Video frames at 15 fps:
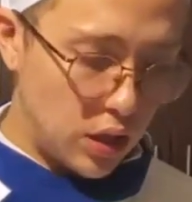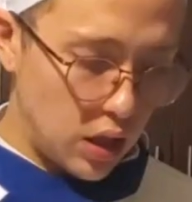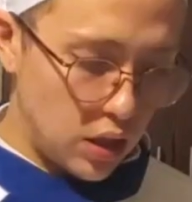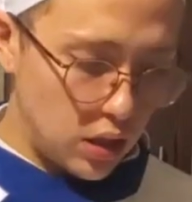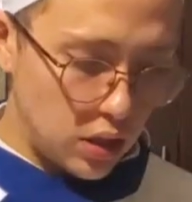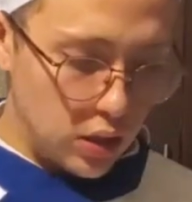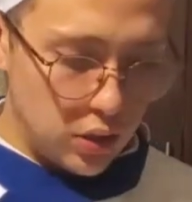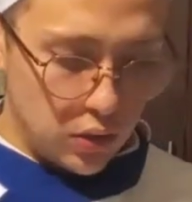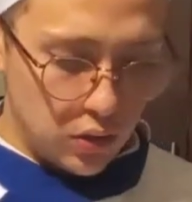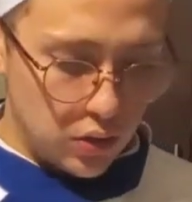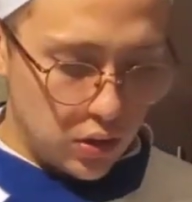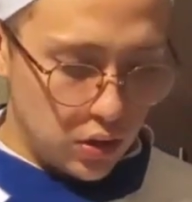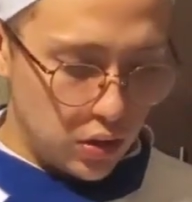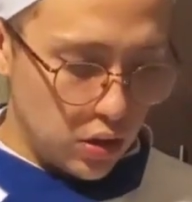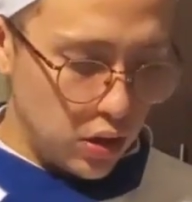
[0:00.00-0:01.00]
That
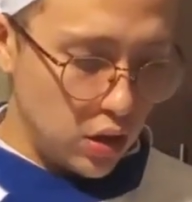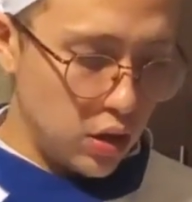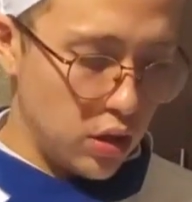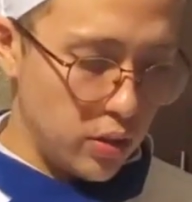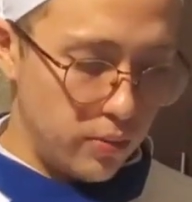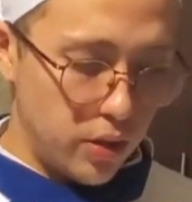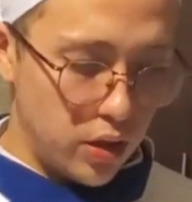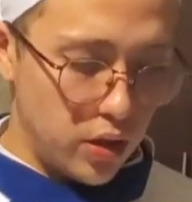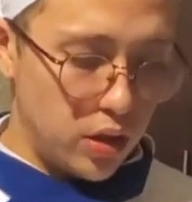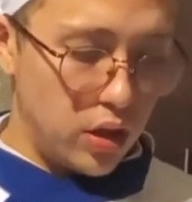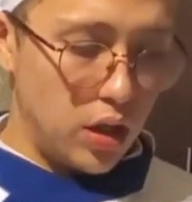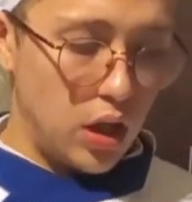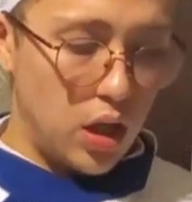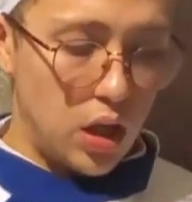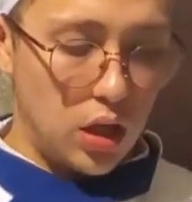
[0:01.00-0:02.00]
includes the sugar, the butter,
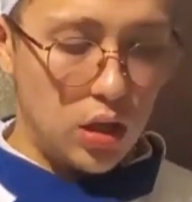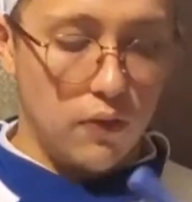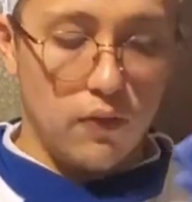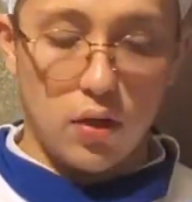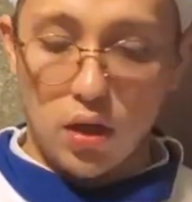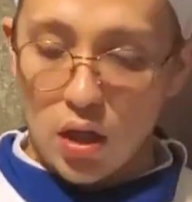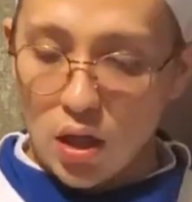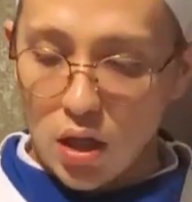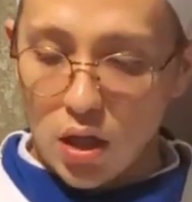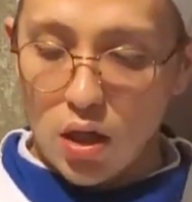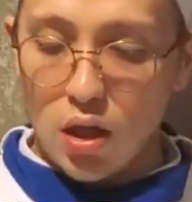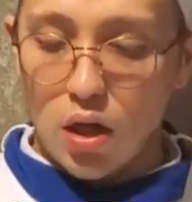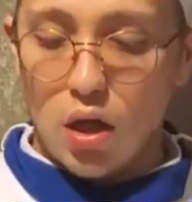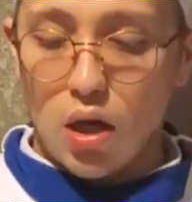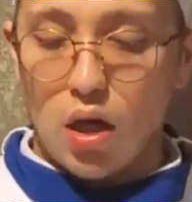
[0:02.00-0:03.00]
the egg, the
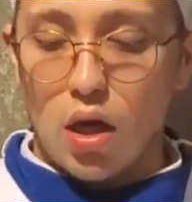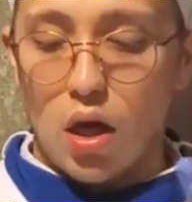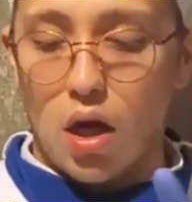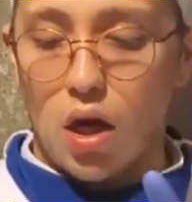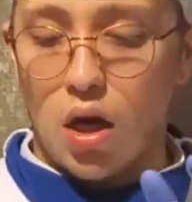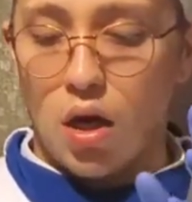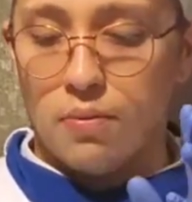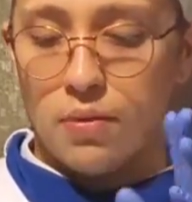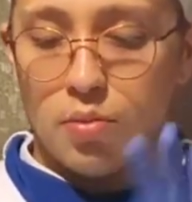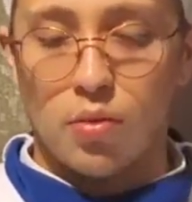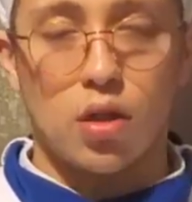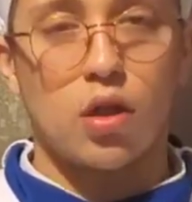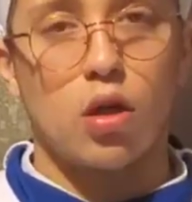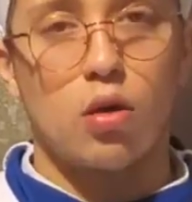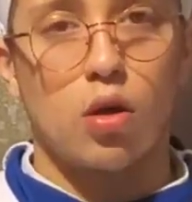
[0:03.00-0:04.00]
vanilla. I'm
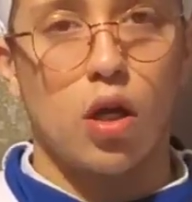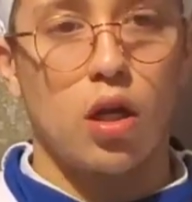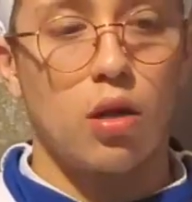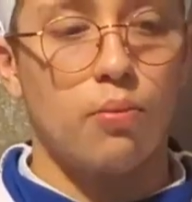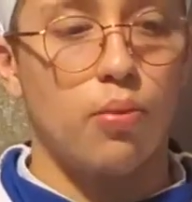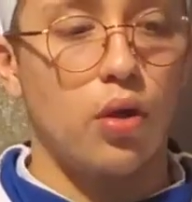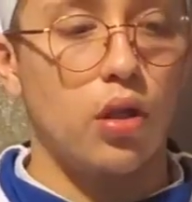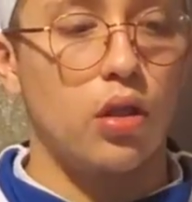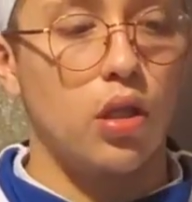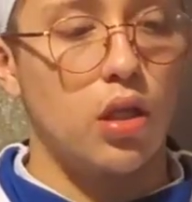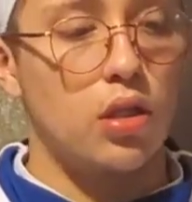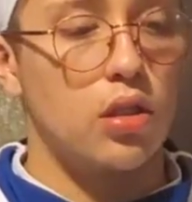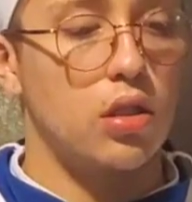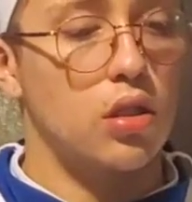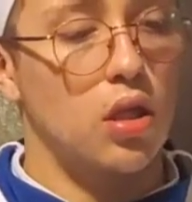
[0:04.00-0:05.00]
going to go ahead and put
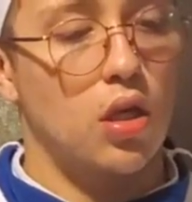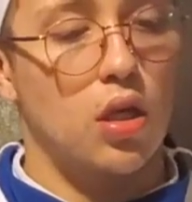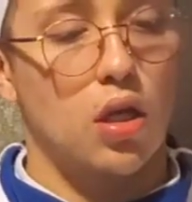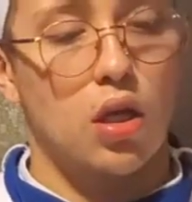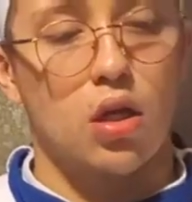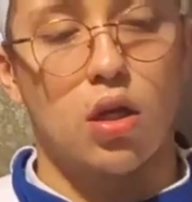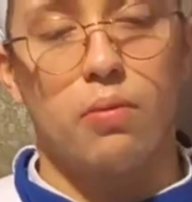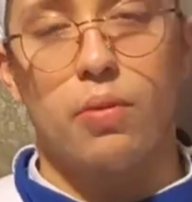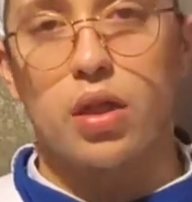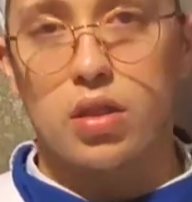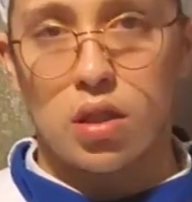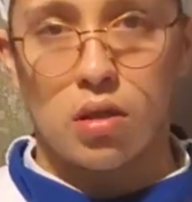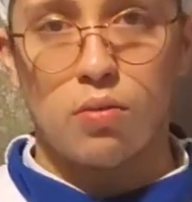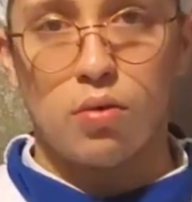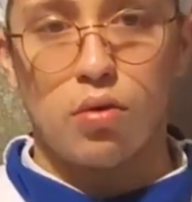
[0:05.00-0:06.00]
this in our
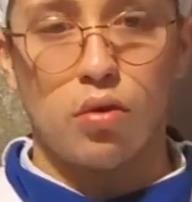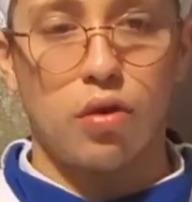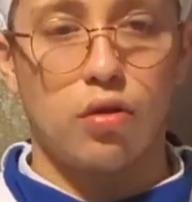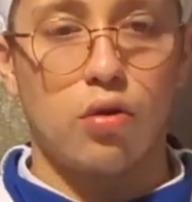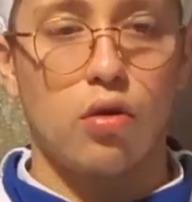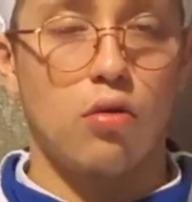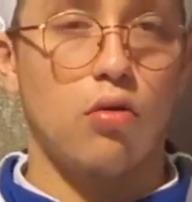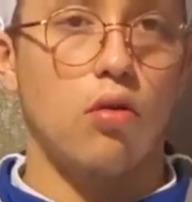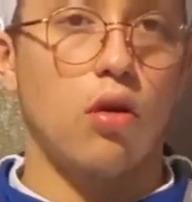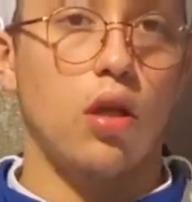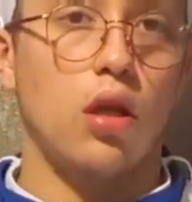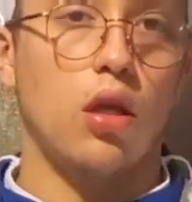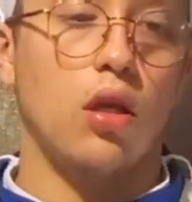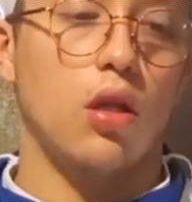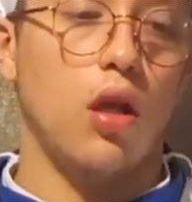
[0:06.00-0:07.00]
mixing bowl. Throw
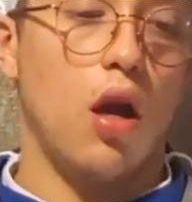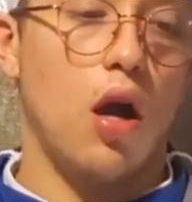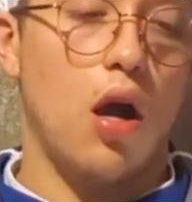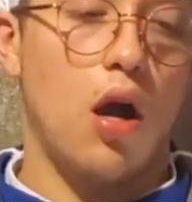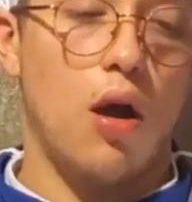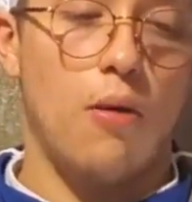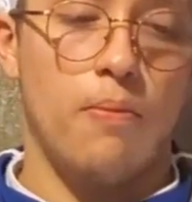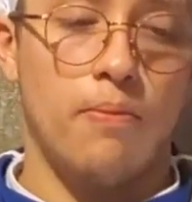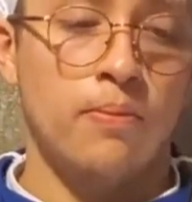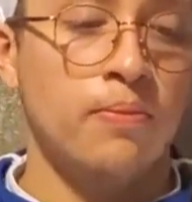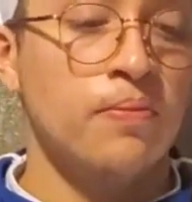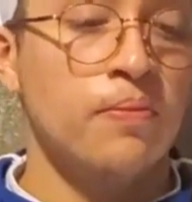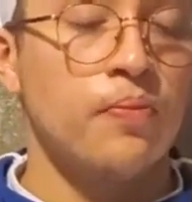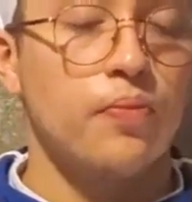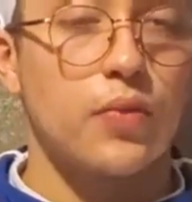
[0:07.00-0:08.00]
it
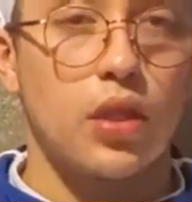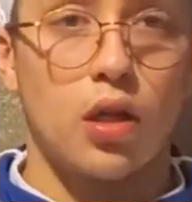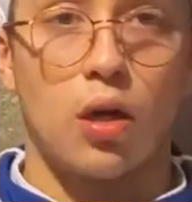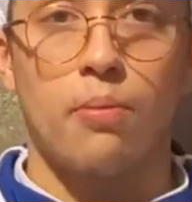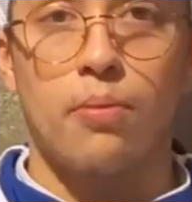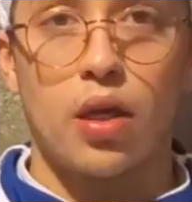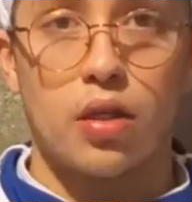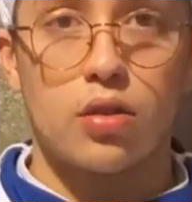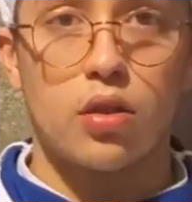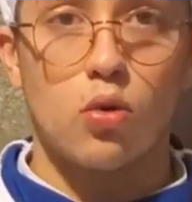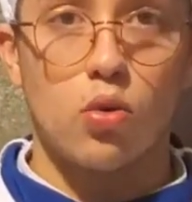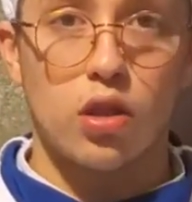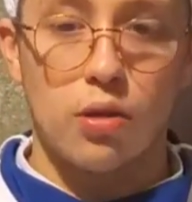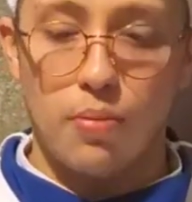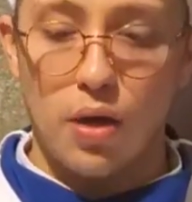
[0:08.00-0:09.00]
in our
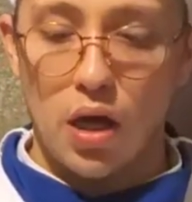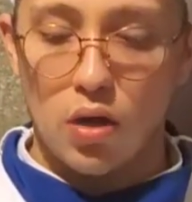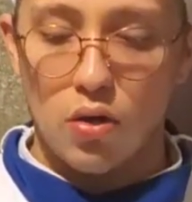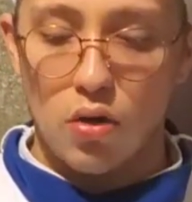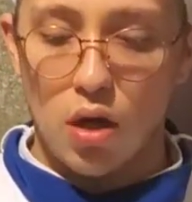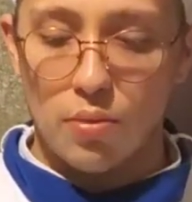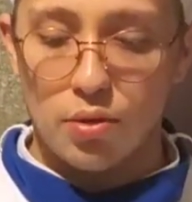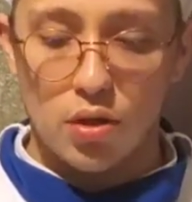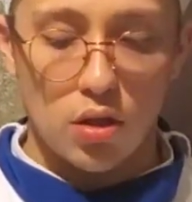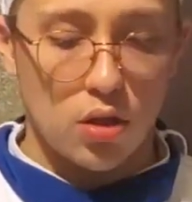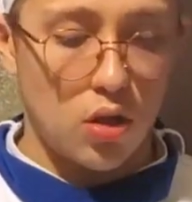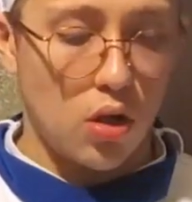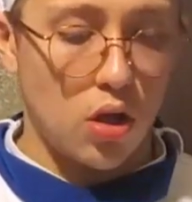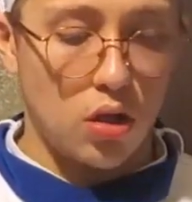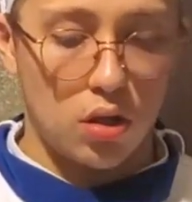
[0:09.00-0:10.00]
mixer with the paddle
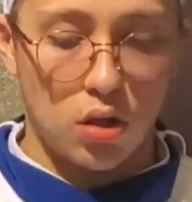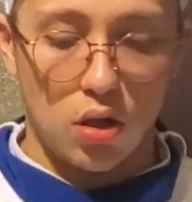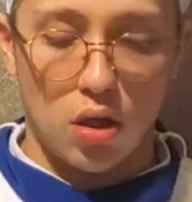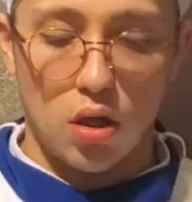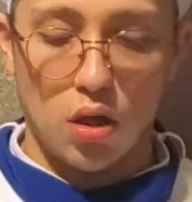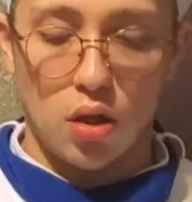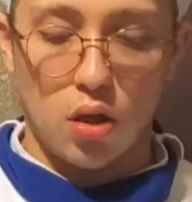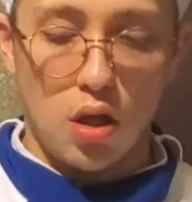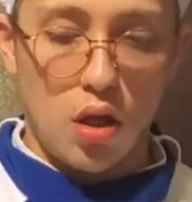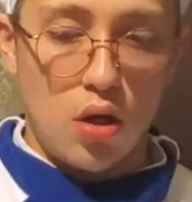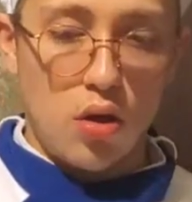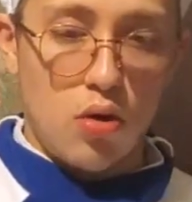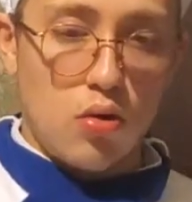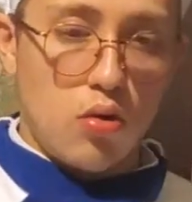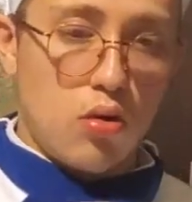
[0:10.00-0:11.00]
option on
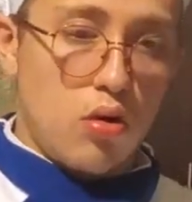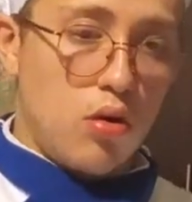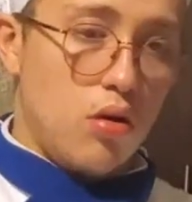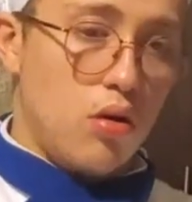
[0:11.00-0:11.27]
low.